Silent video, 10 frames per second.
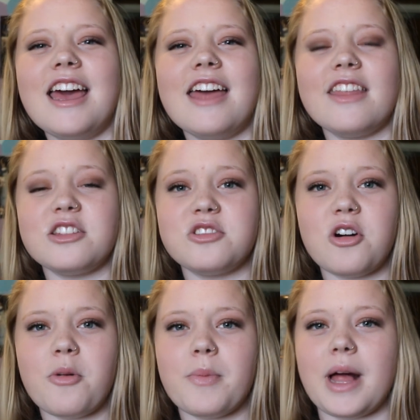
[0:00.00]
And then
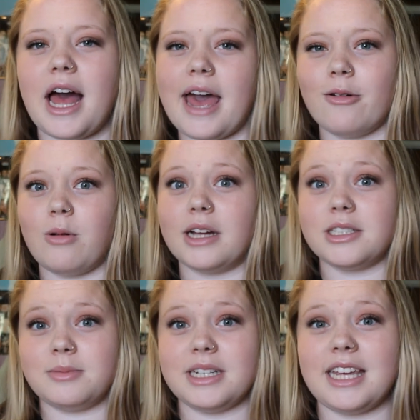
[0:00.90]
so I
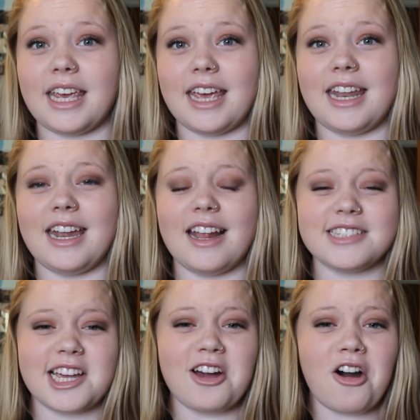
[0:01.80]
walked up to Kian, and
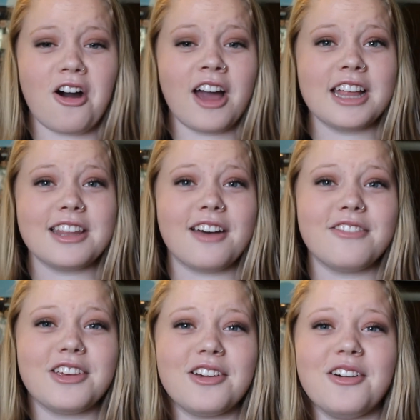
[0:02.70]
he's like, oh, I
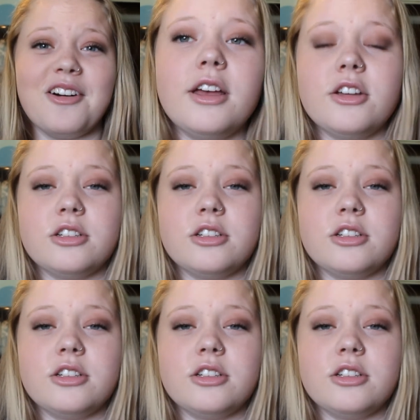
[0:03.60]
love you.